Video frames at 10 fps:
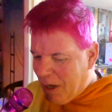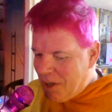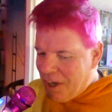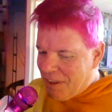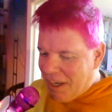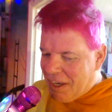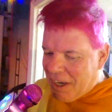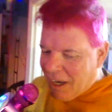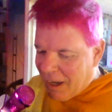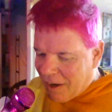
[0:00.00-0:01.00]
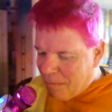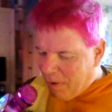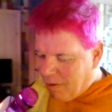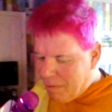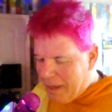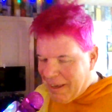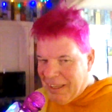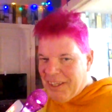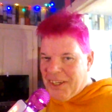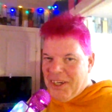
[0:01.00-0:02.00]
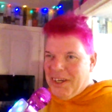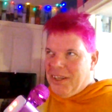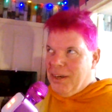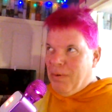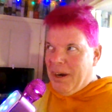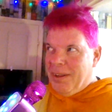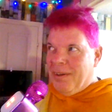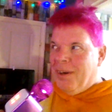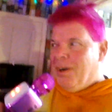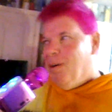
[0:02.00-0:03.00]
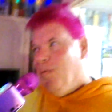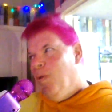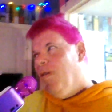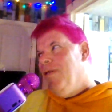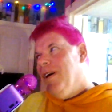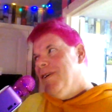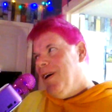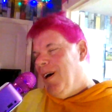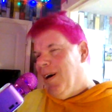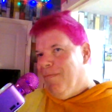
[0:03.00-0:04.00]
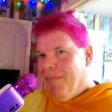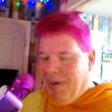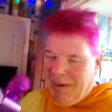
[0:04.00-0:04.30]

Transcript: "Why do you think you are And he went, "Well, yes, I am."